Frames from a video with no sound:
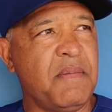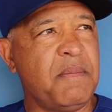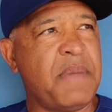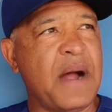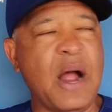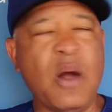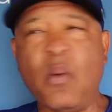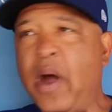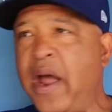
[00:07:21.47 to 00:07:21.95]

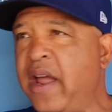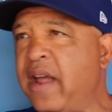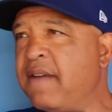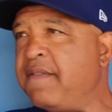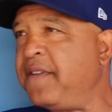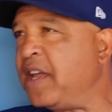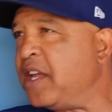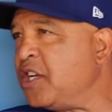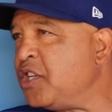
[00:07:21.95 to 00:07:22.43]
by way
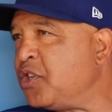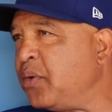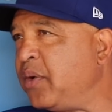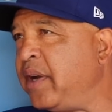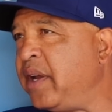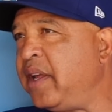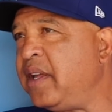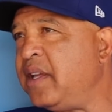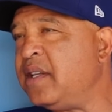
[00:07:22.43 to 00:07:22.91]
of
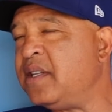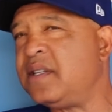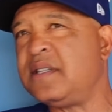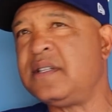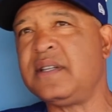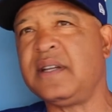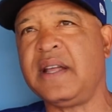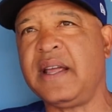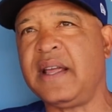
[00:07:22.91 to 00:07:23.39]

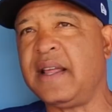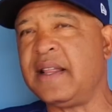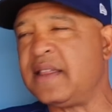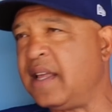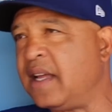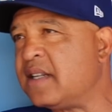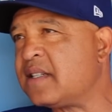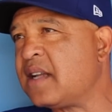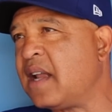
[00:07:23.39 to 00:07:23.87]
injuries and
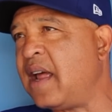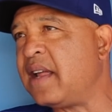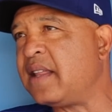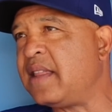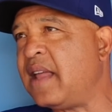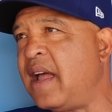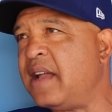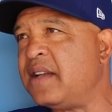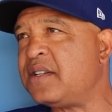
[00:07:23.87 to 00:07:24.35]
things
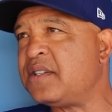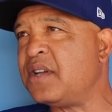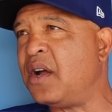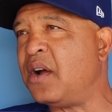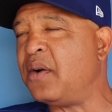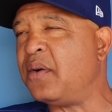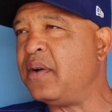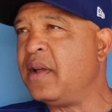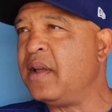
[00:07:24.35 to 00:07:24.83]
like that.
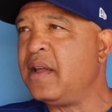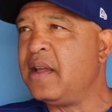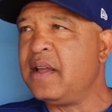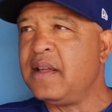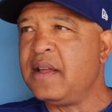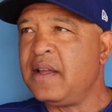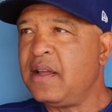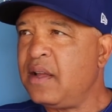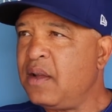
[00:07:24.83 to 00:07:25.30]
So
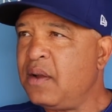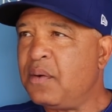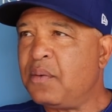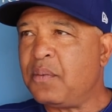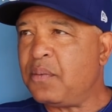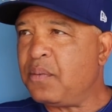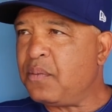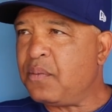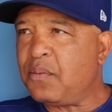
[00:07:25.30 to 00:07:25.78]

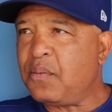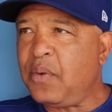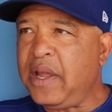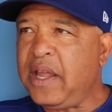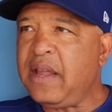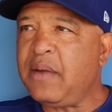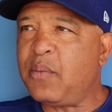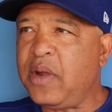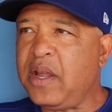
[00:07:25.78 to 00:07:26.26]

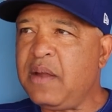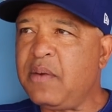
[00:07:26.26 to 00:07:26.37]
we